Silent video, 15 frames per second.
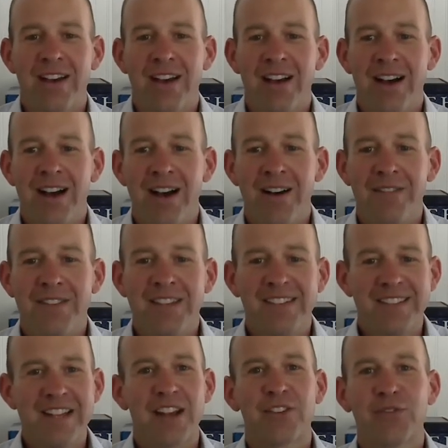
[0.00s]
of these
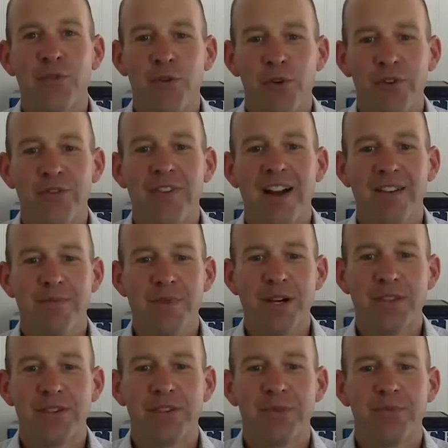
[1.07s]
next 4 or 5
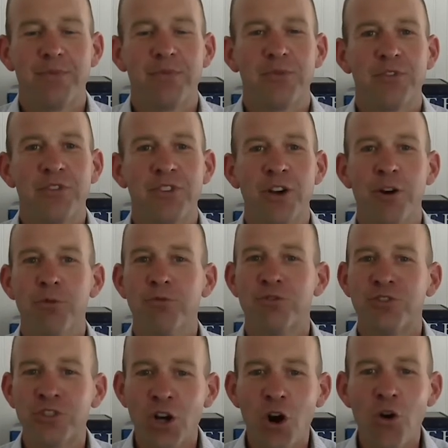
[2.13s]
months. So
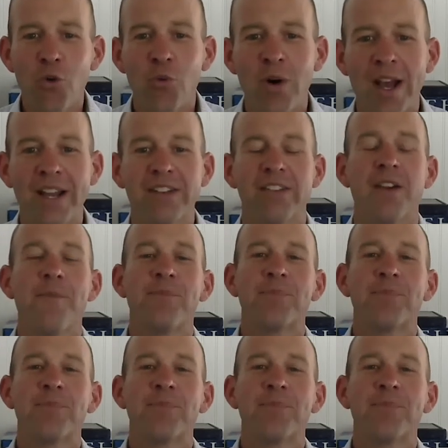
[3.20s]
don't wait.